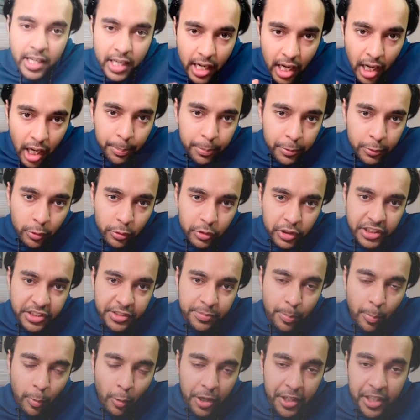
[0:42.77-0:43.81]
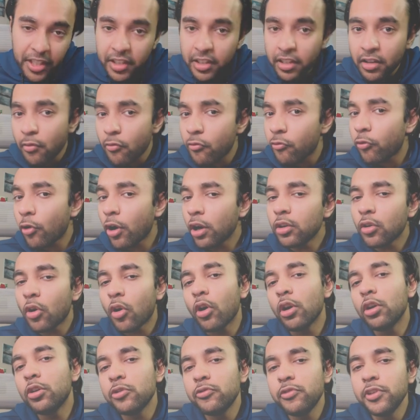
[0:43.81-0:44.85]
Up to this point, what
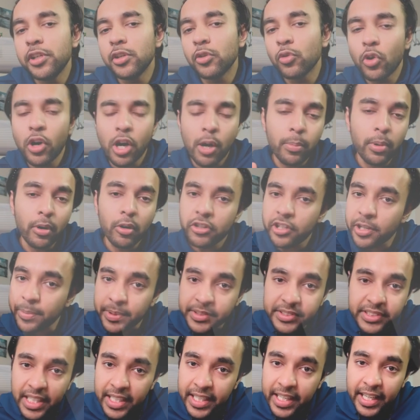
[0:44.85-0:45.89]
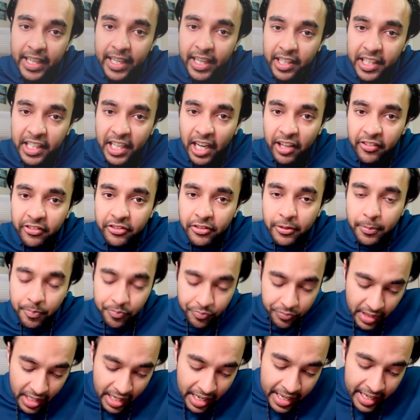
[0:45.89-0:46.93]
all do we know about representing a graph?
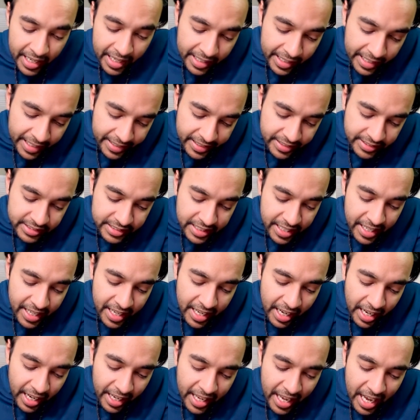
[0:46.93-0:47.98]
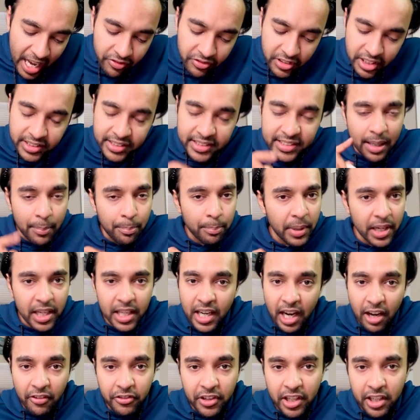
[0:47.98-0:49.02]
Let us say I have this sample
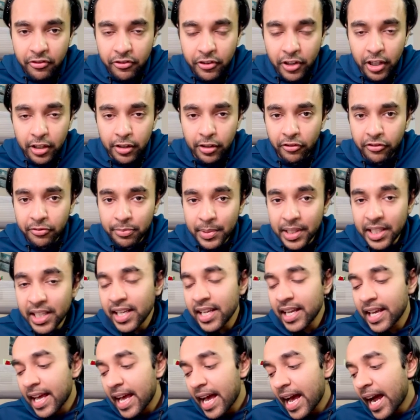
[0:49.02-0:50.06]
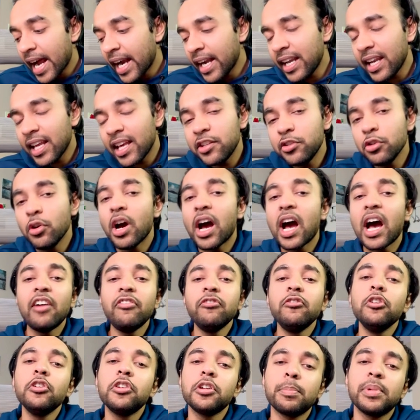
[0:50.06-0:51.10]
graph in front of me and you have
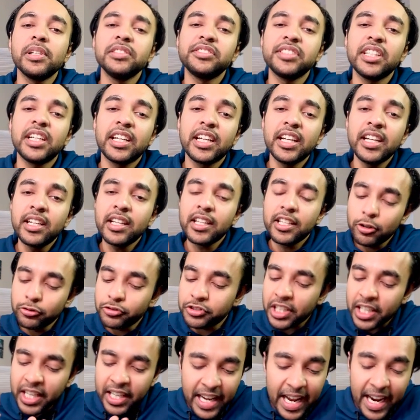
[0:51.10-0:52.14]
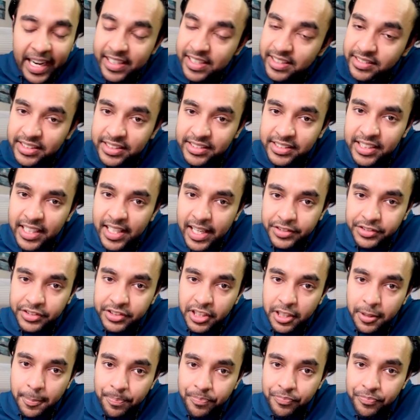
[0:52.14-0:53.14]
to represent it using an adjacency list.